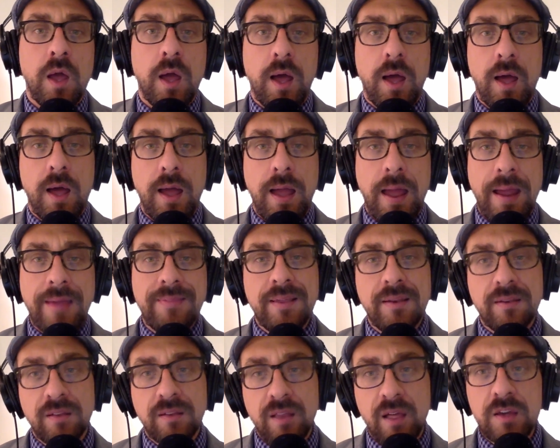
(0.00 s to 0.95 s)
And
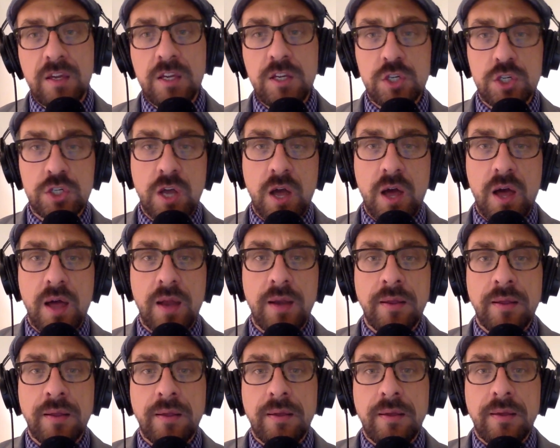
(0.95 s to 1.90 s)
then Lucky Shot
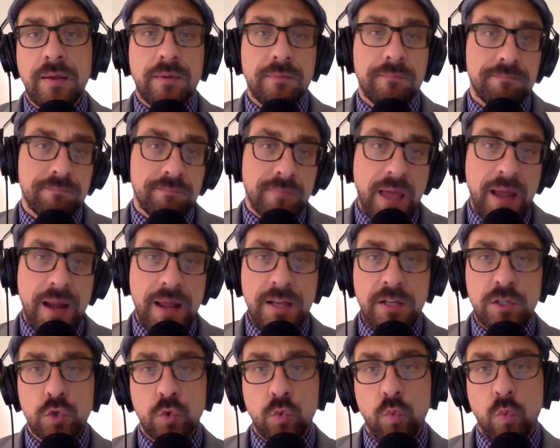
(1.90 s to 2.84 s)
at
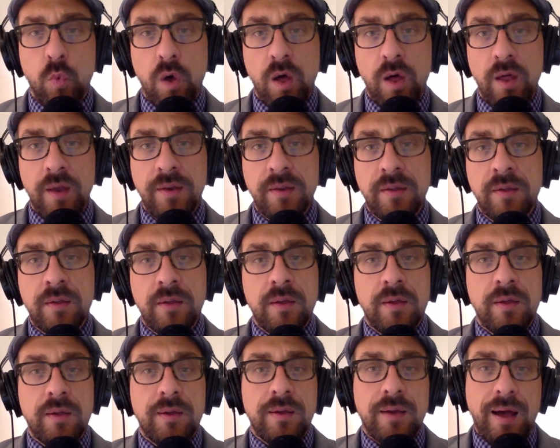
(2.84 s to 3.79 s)
8-1,
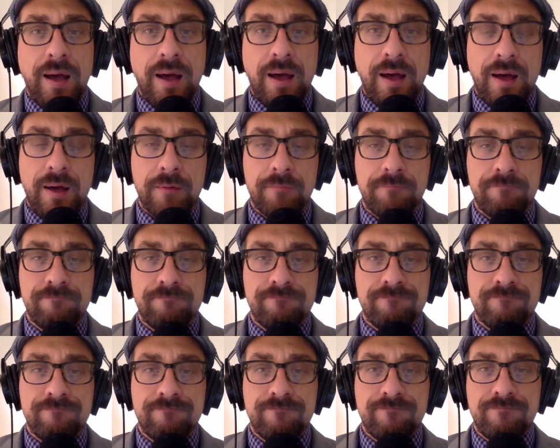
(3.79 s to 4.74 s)

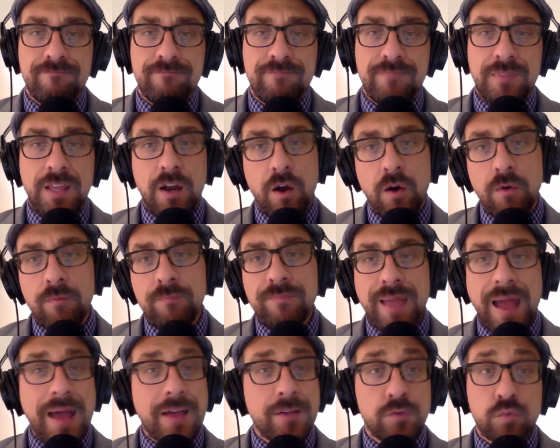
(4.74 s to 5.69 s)

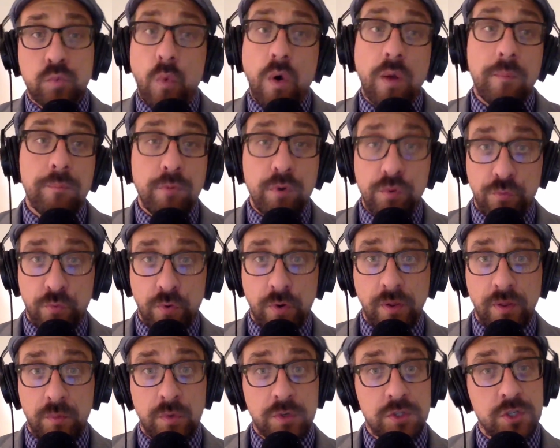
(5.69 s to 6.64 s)
has one move
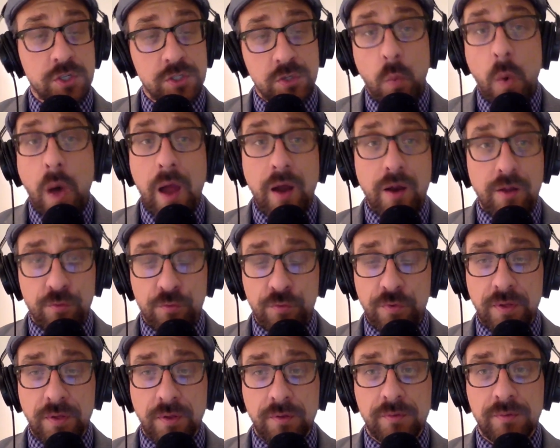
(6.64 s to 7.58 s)
really, which is to wire the
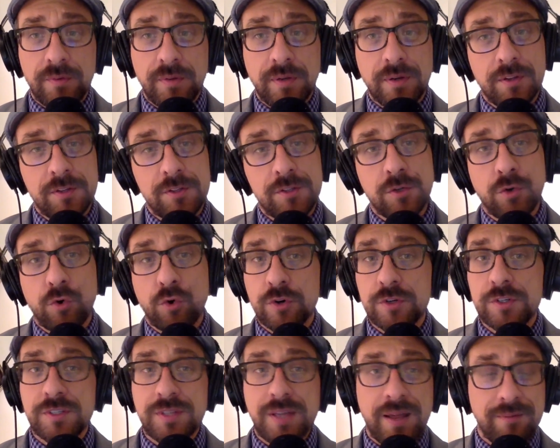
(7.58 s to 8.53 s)
field. This is a
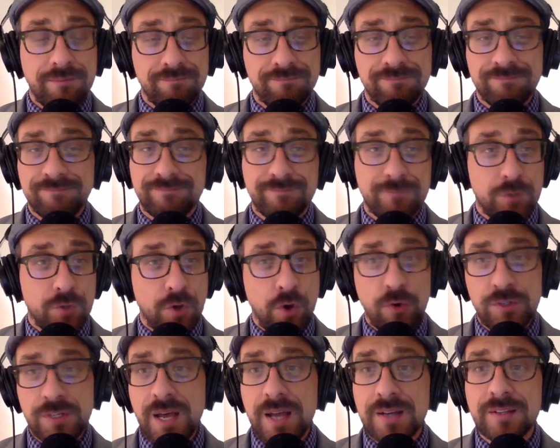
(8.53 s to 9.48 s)
horse that
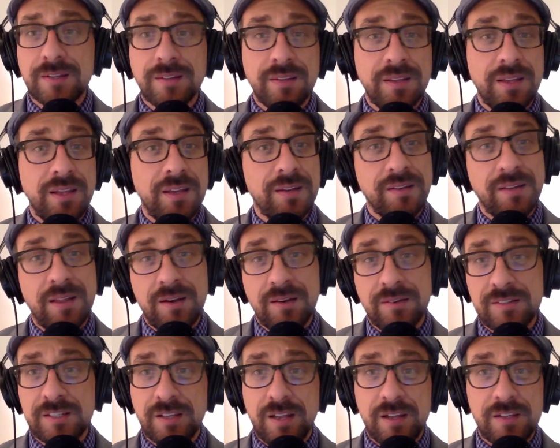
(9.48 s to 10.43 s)
goes out to the lead and then
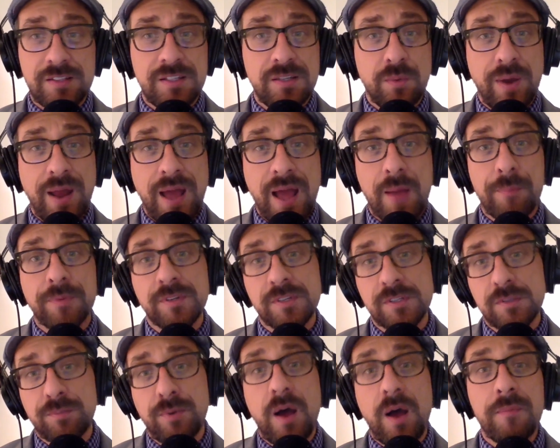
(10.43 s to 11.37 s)
let's see what happens.
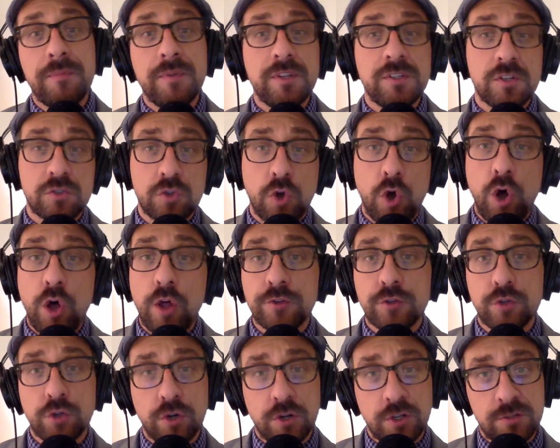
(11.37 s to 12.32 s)
The problem is it's all
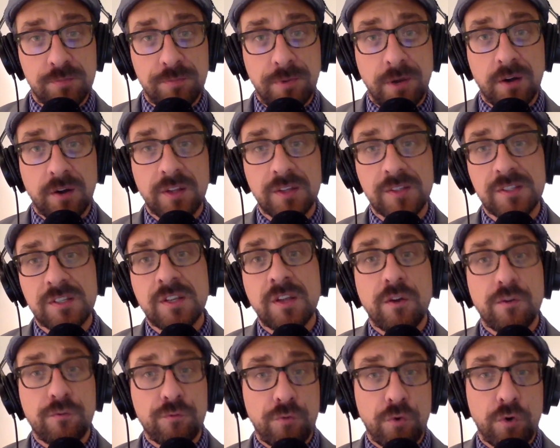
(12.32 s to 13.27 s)
dirt experience.
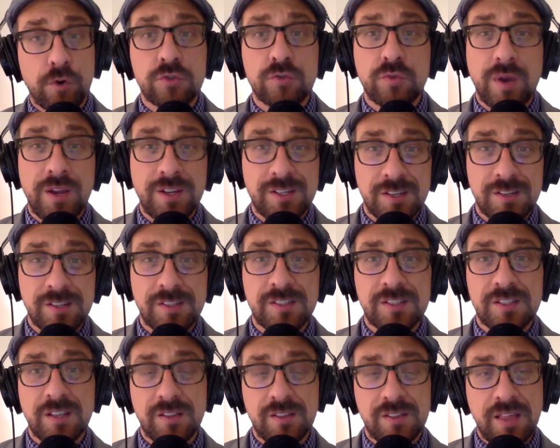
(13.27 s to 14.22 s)
First race on
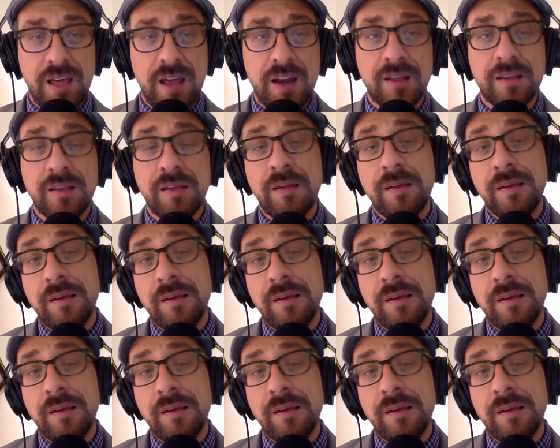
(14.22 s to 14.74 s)
synthetic.